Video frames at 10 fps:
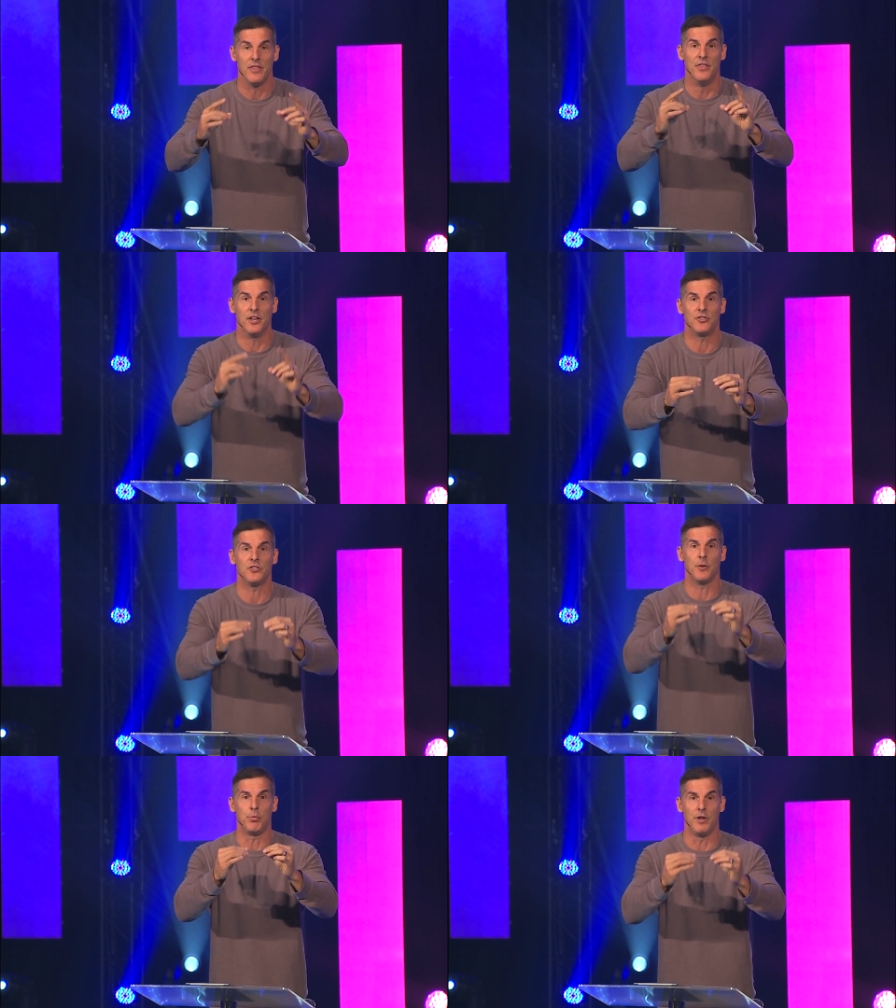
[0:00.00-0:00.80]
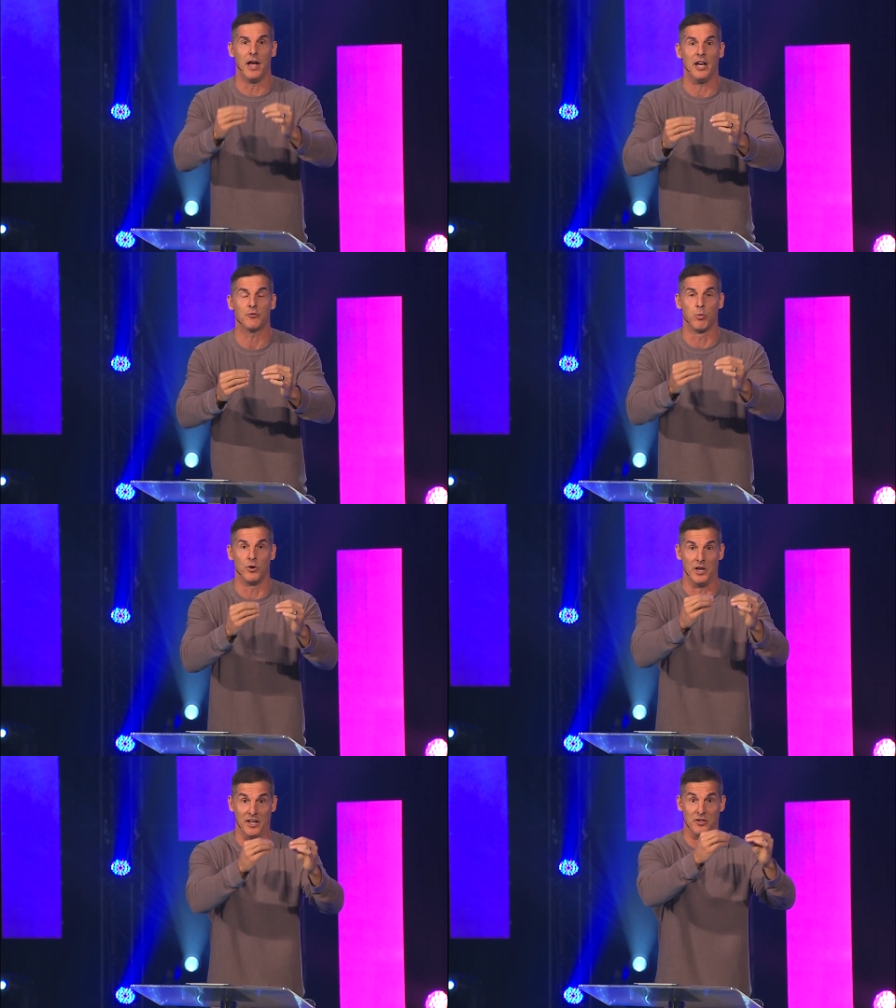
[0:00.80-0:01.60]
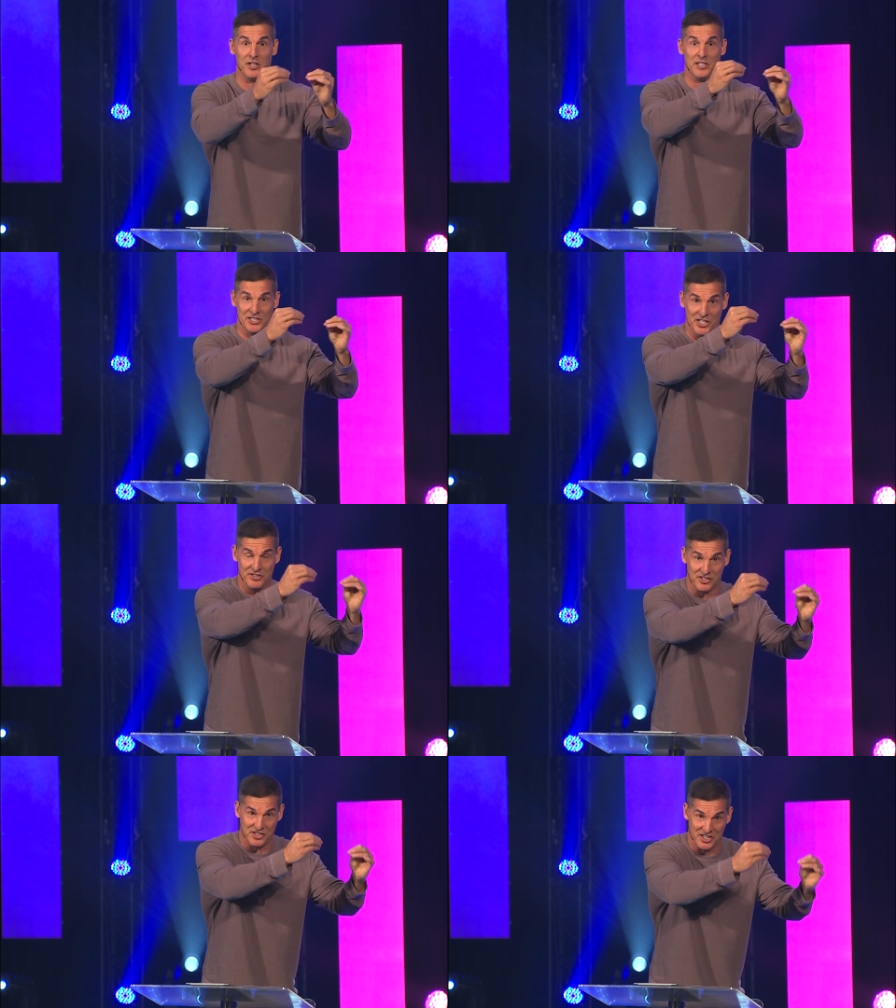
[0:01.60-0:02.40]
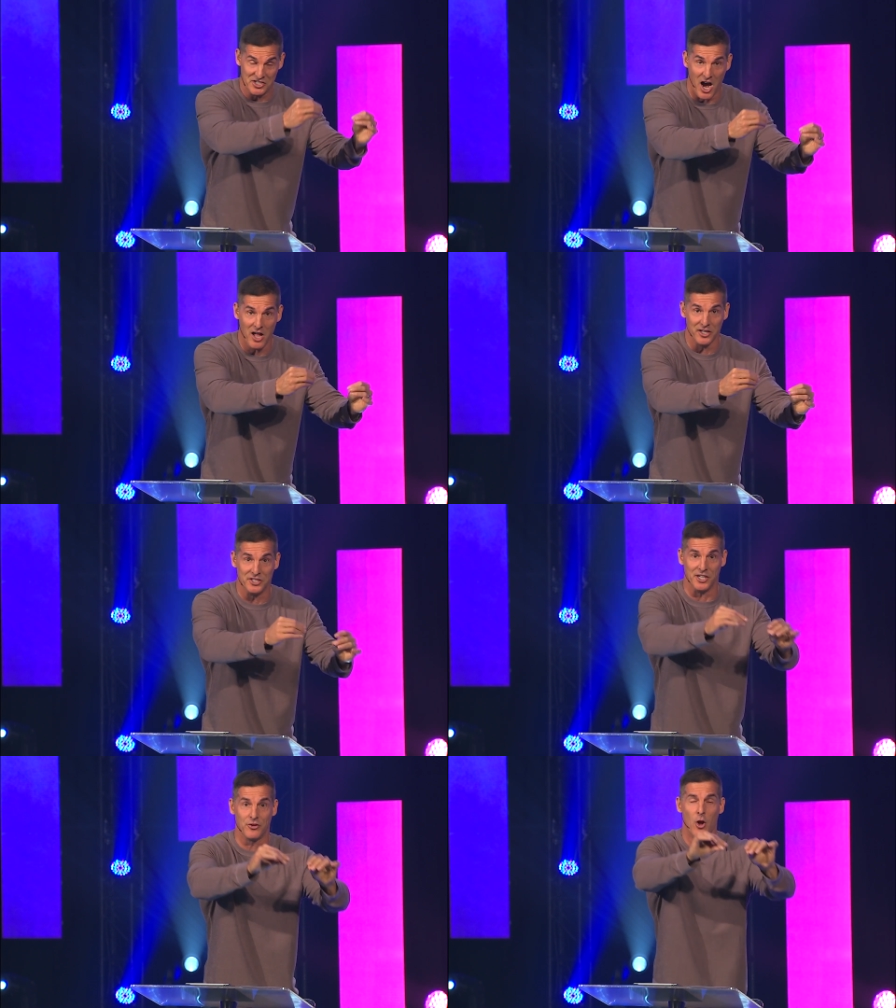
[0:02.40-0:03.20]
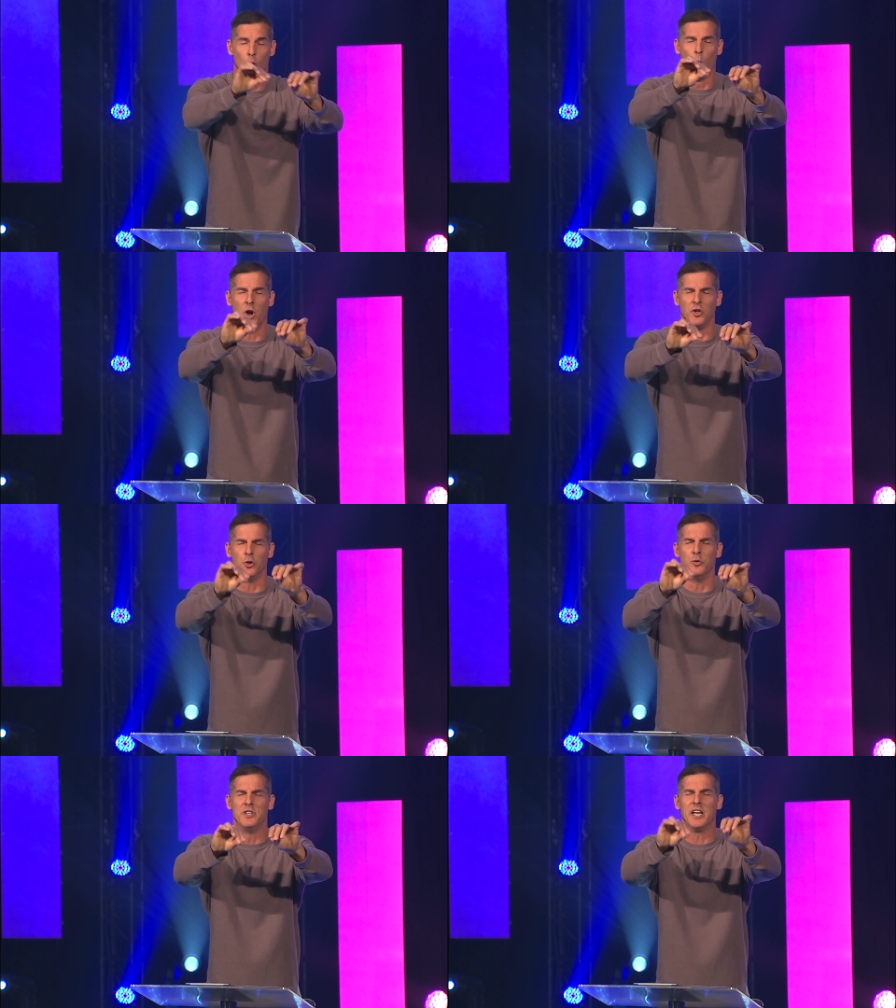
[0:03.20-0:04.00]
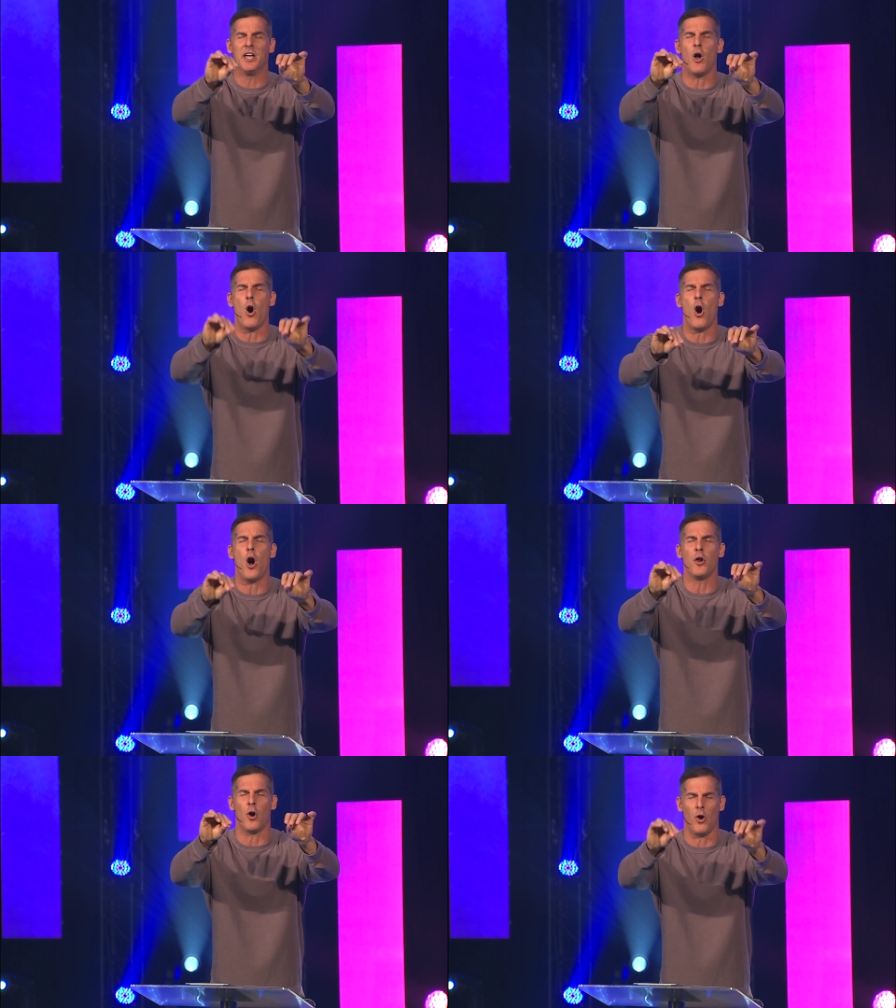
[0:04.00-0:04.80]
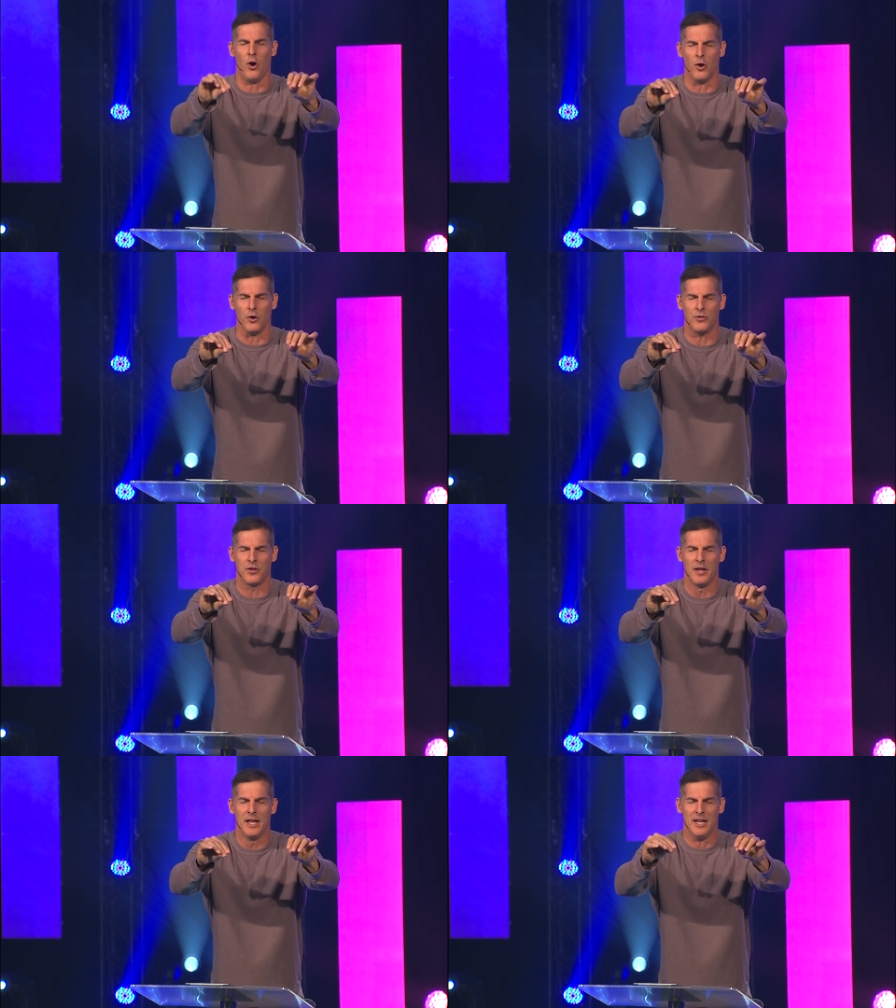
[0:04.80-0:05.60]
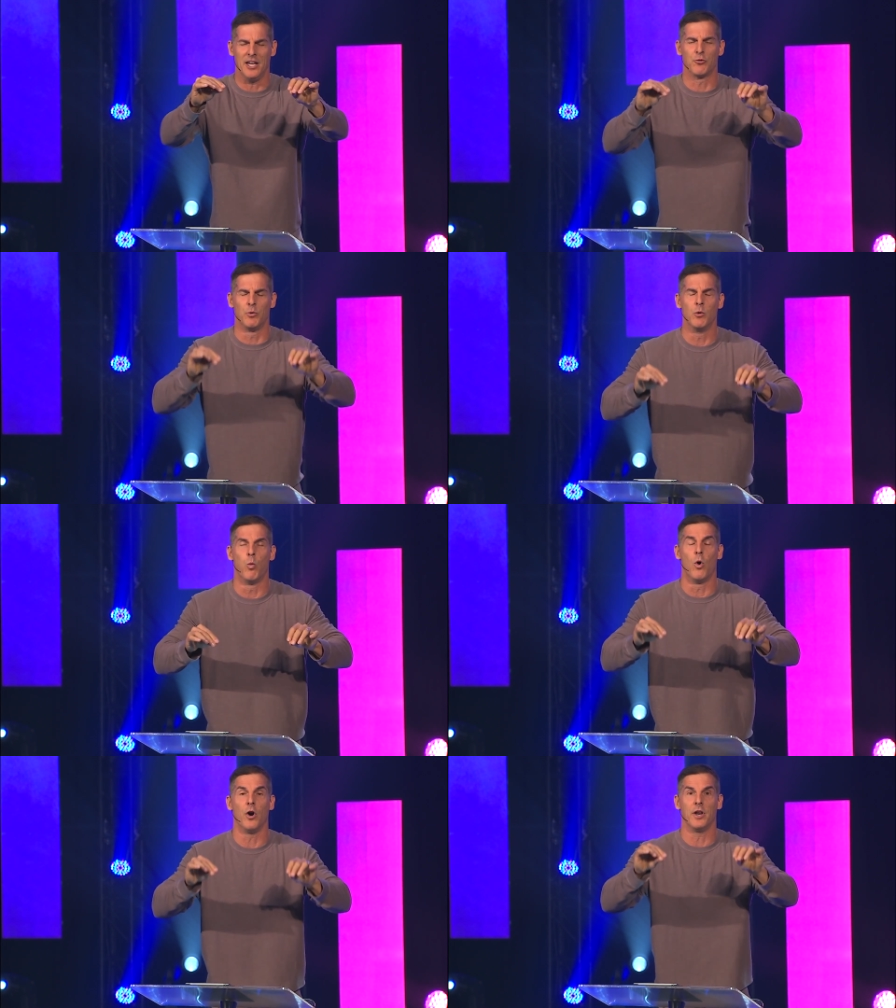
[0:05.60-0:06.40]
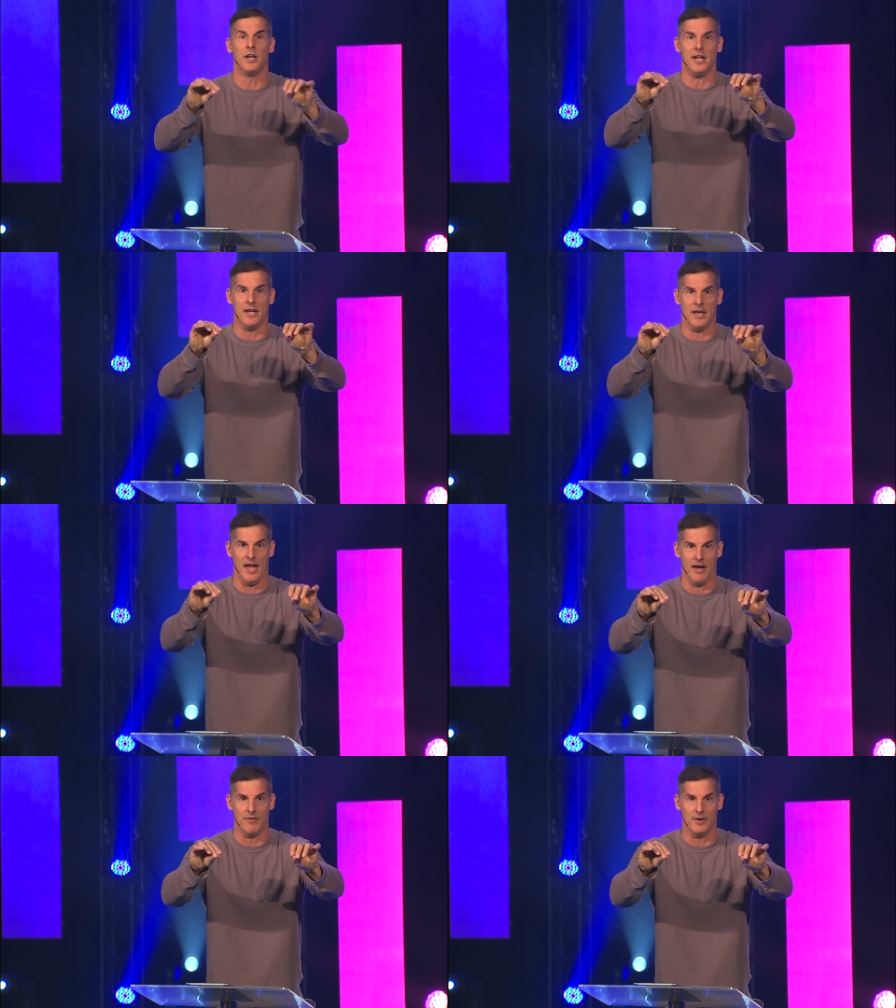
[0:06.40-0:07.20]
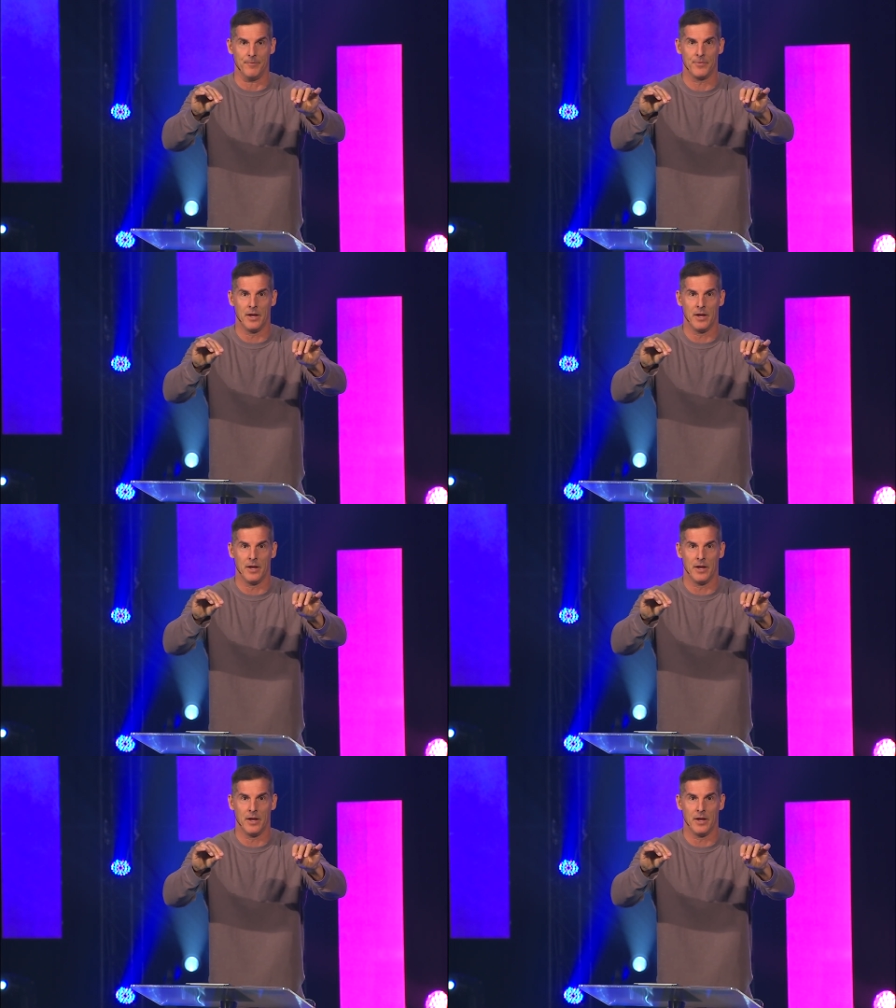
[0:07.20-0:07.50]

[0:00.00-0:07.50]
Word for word: This is a place where it, Jesus acknowledges what you did on earth is rewarded in heaven.